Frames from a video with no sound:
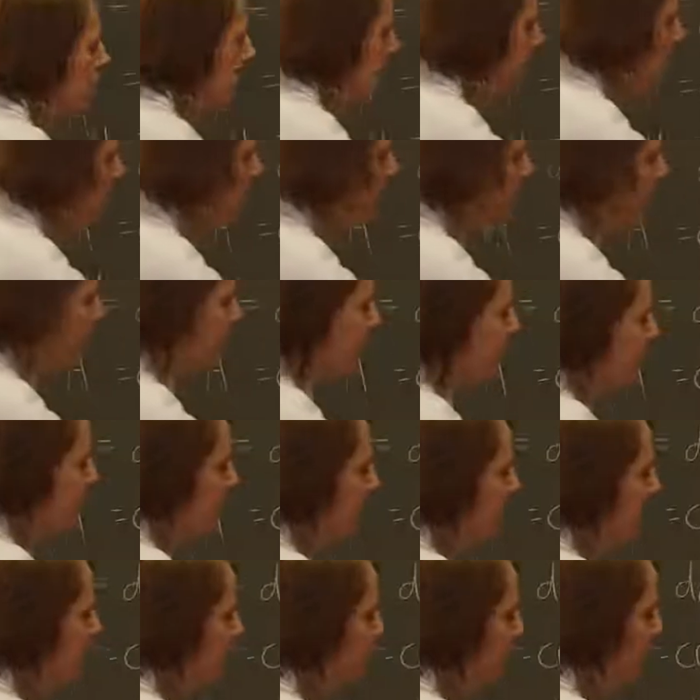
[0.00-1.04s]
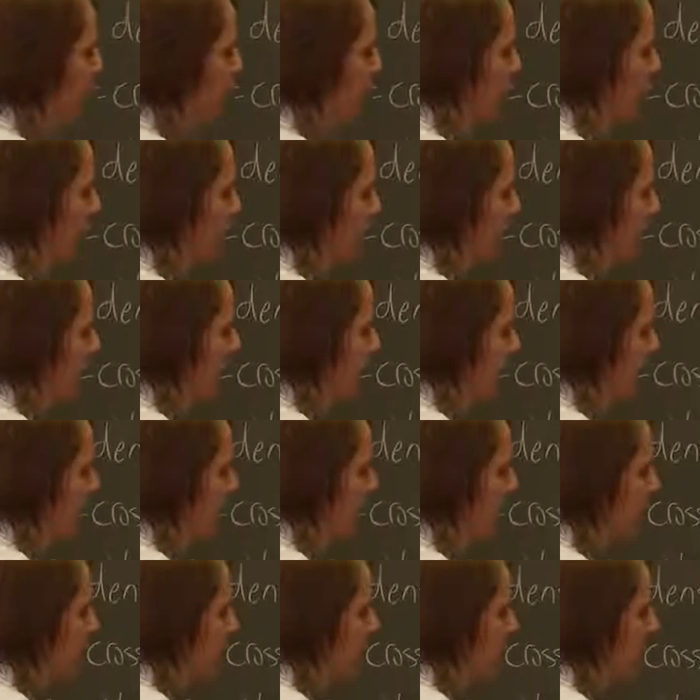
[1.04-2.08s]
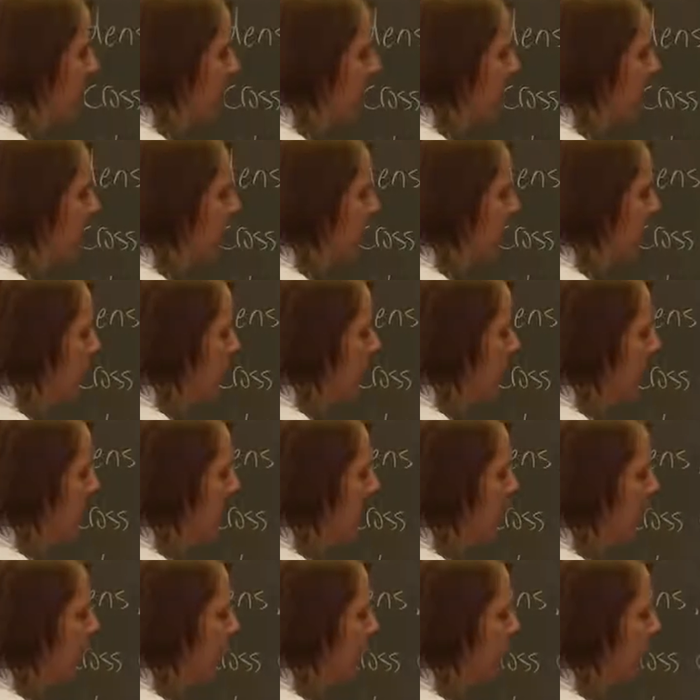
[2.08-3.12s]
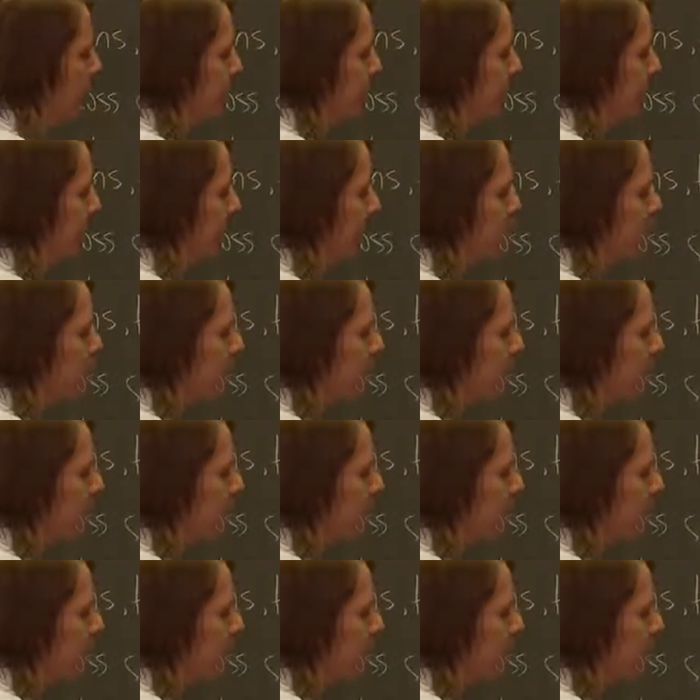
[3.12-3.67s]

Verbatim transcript: is that it opposes v. It opposes